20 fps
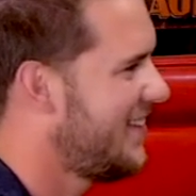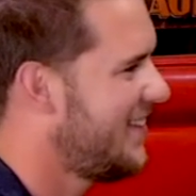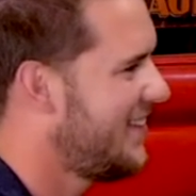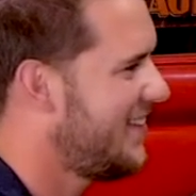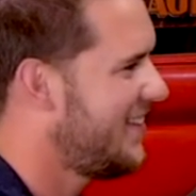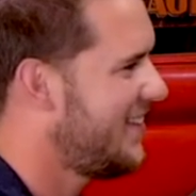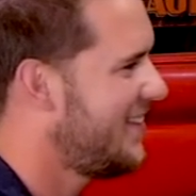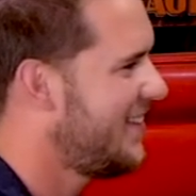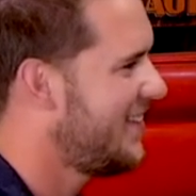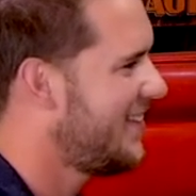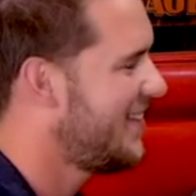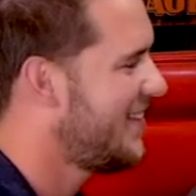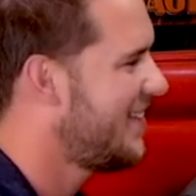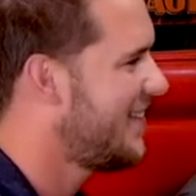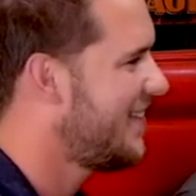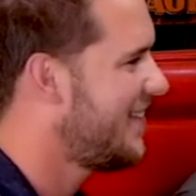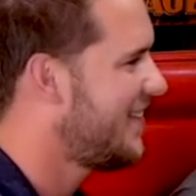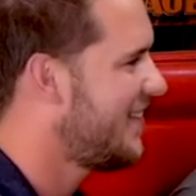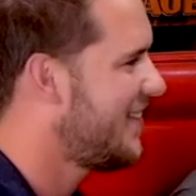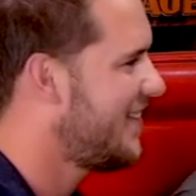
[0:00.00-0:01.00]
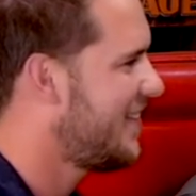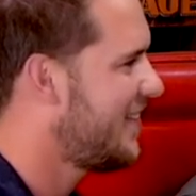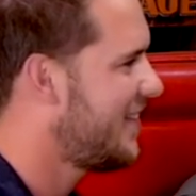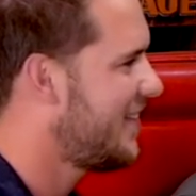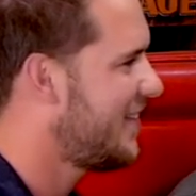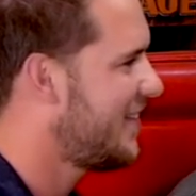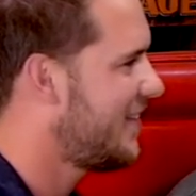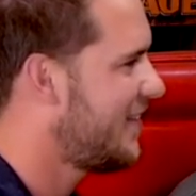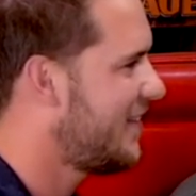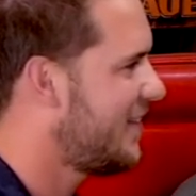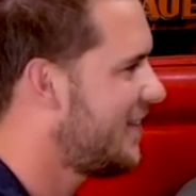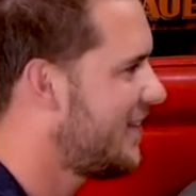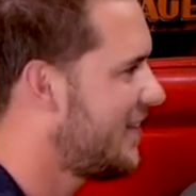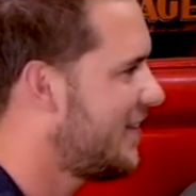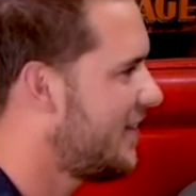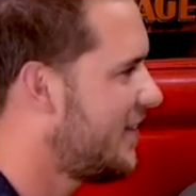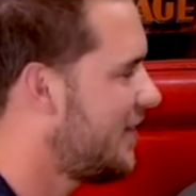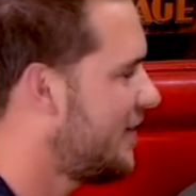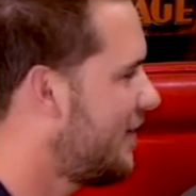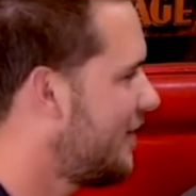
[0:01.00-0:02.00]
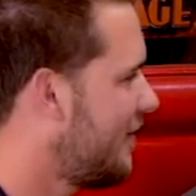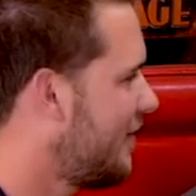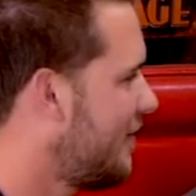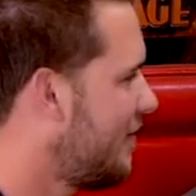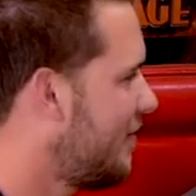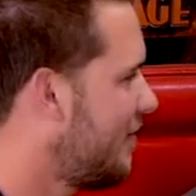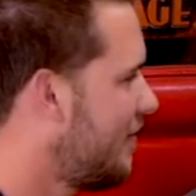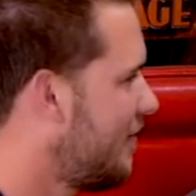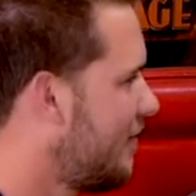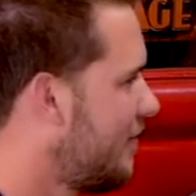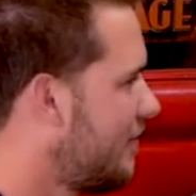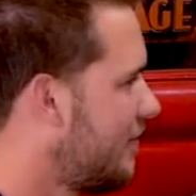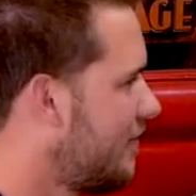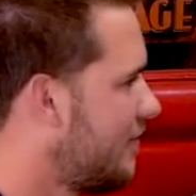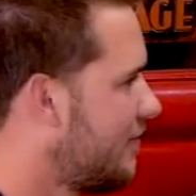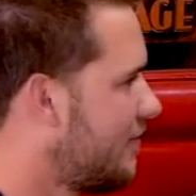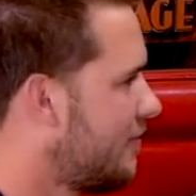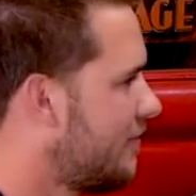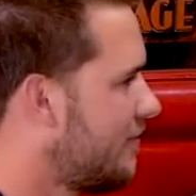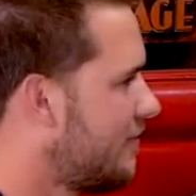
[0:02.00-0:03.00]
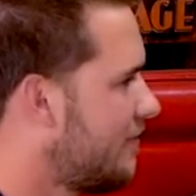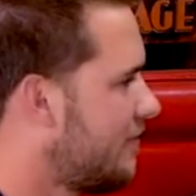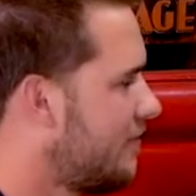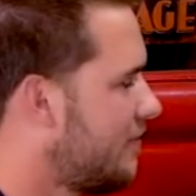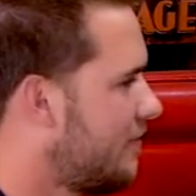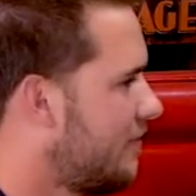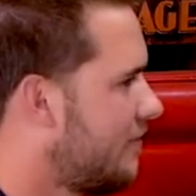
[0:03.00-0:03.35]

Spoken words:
[no speech]